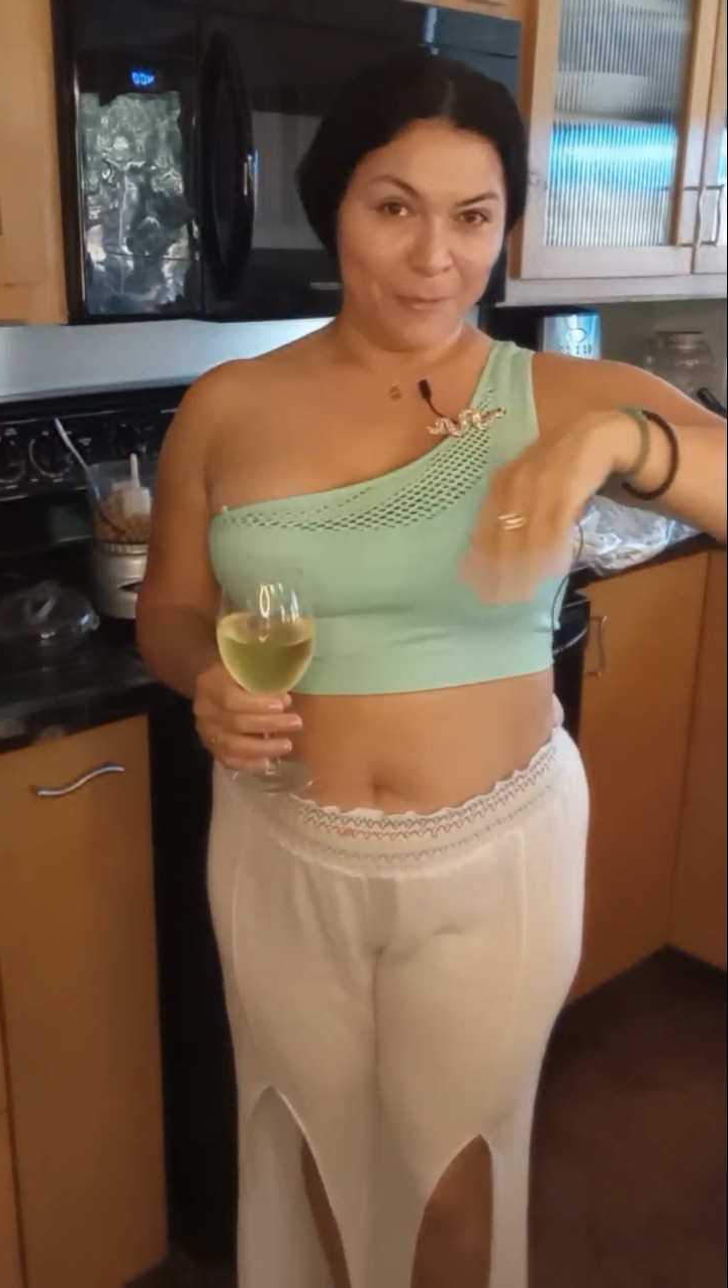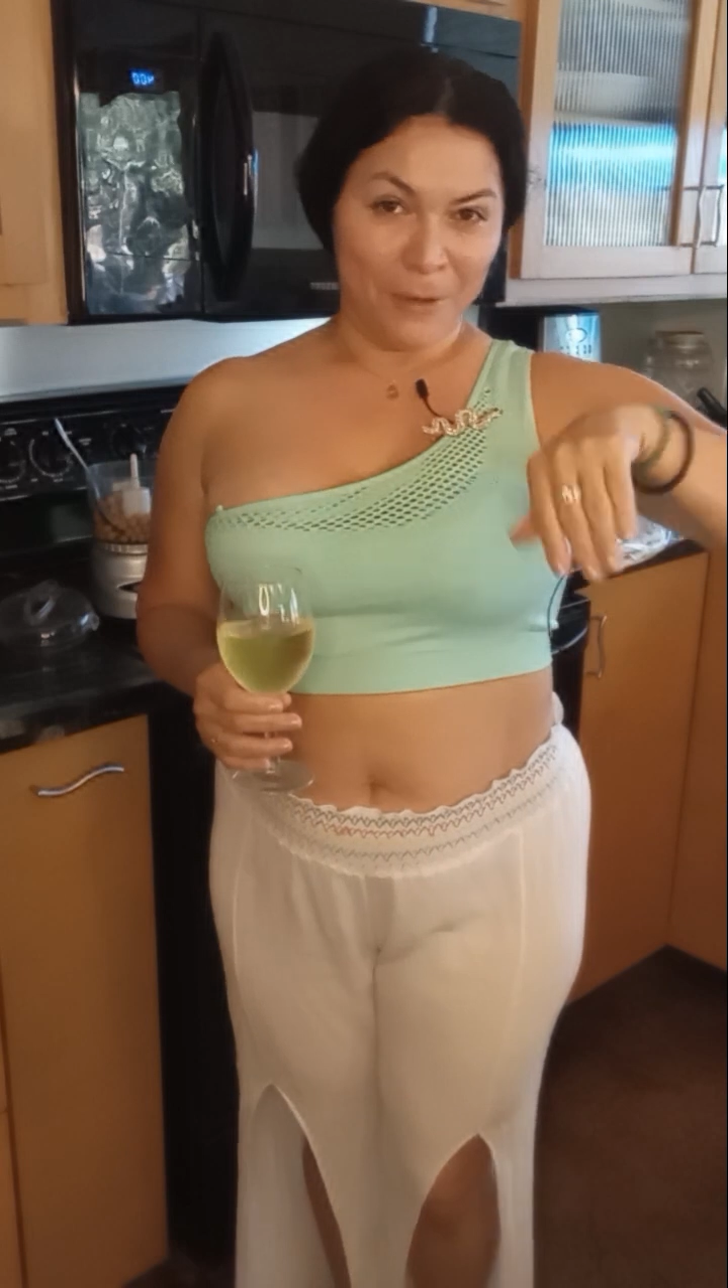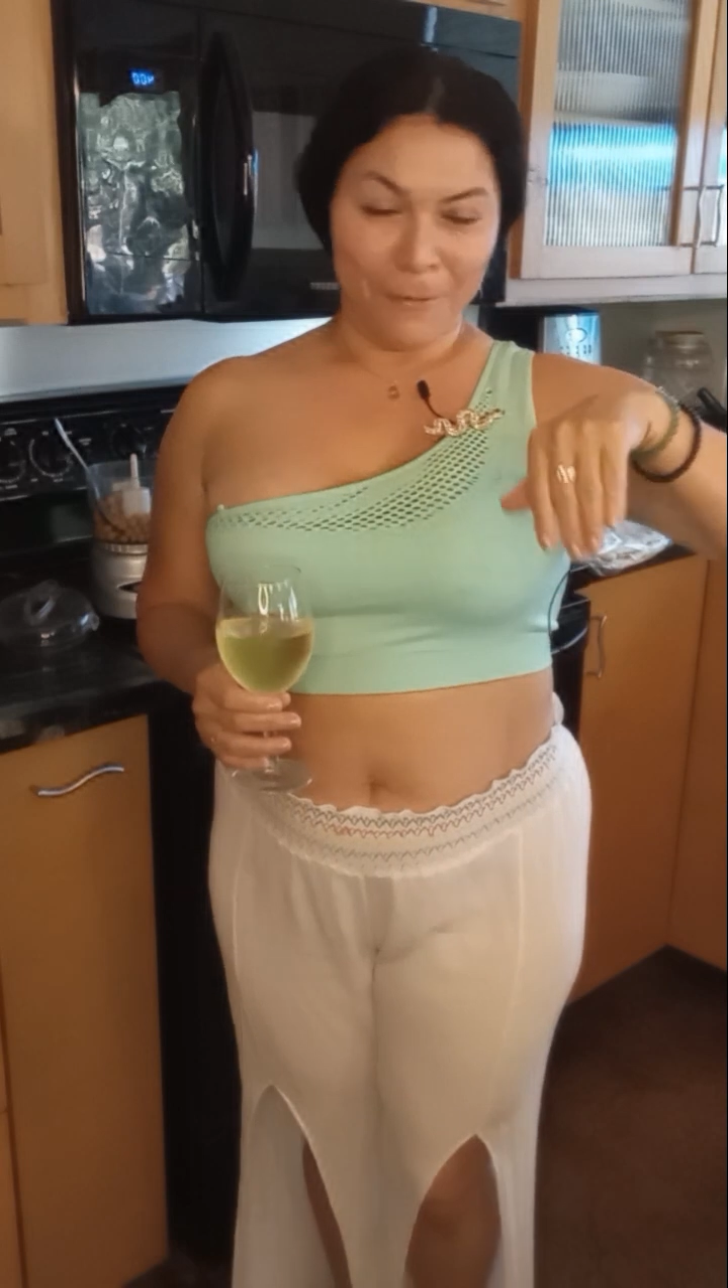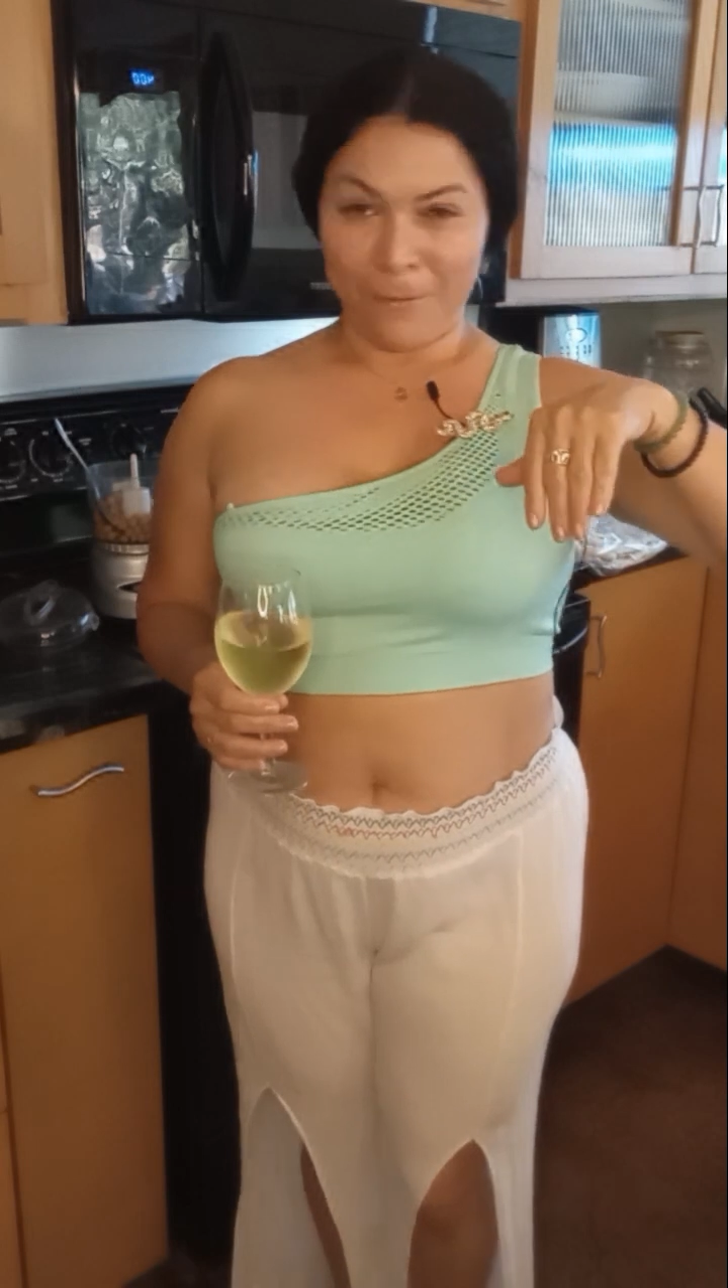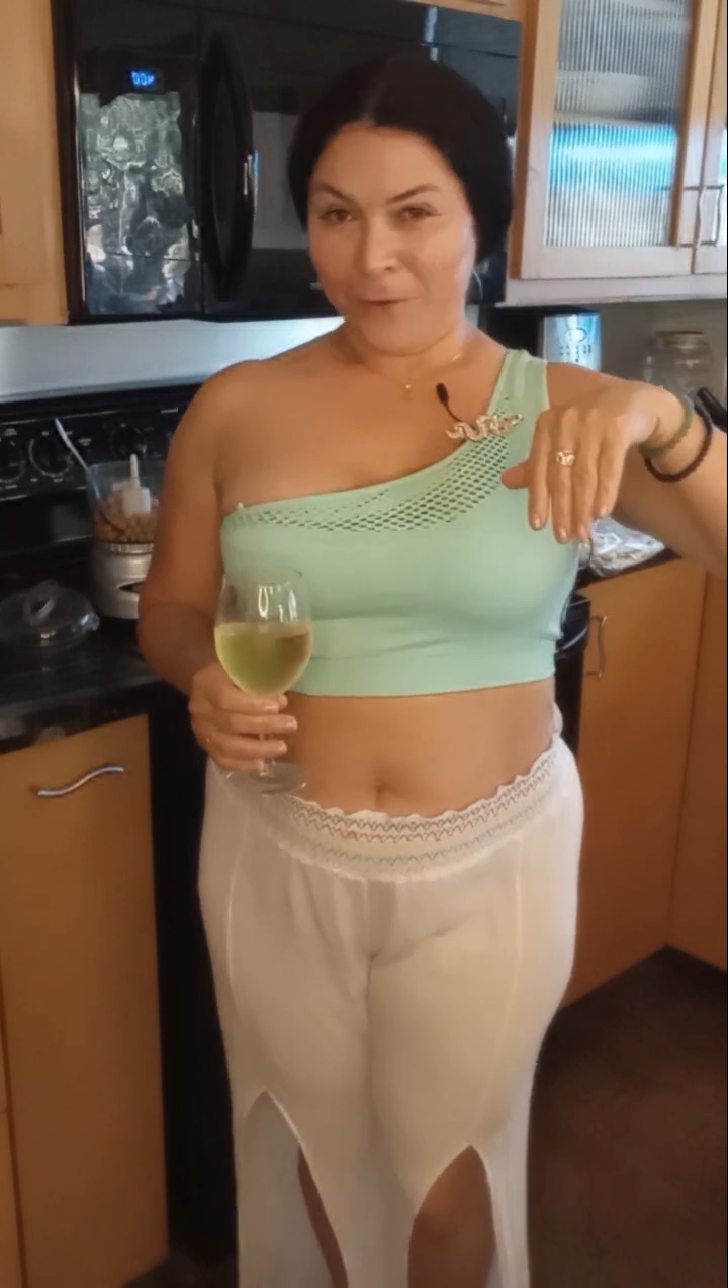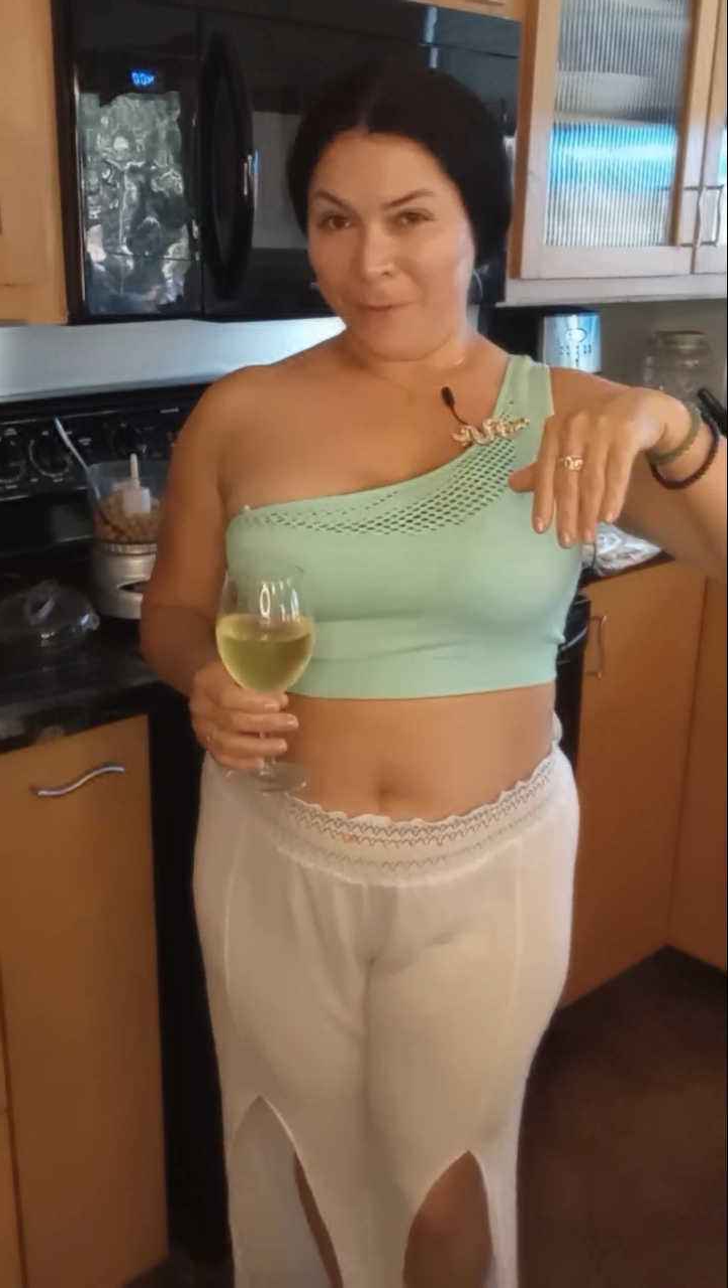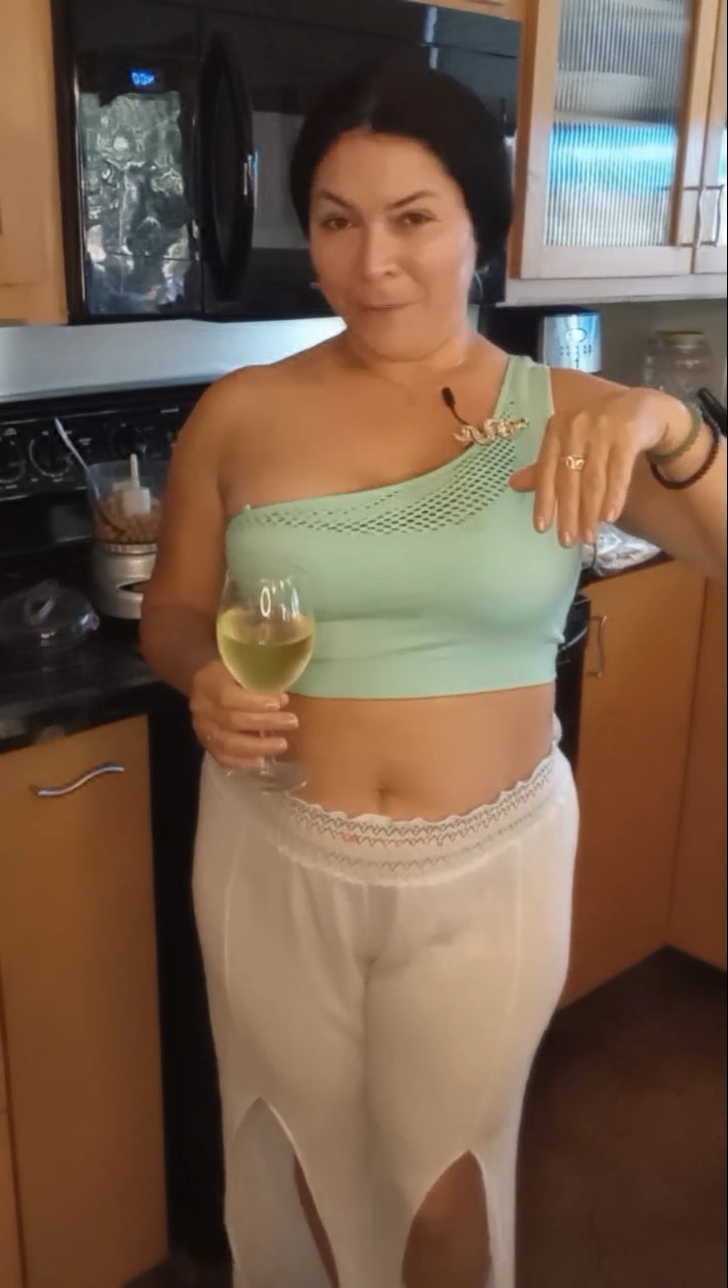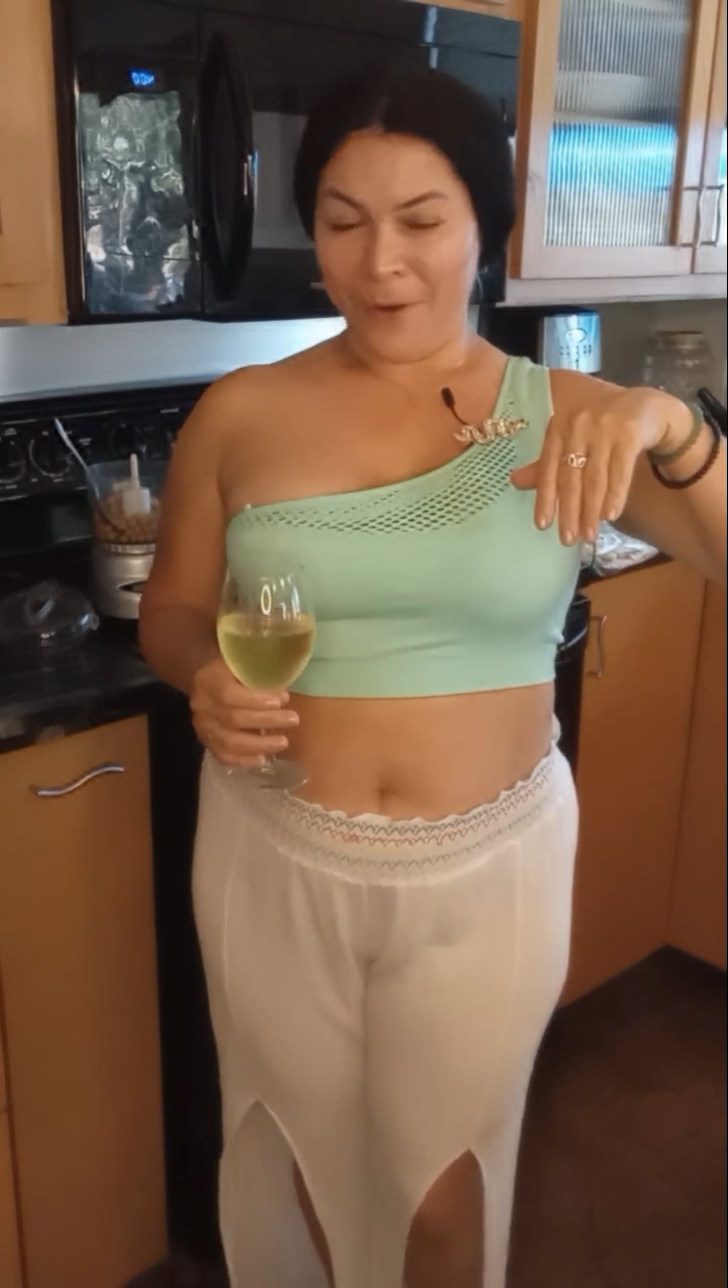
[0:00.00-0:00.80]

my food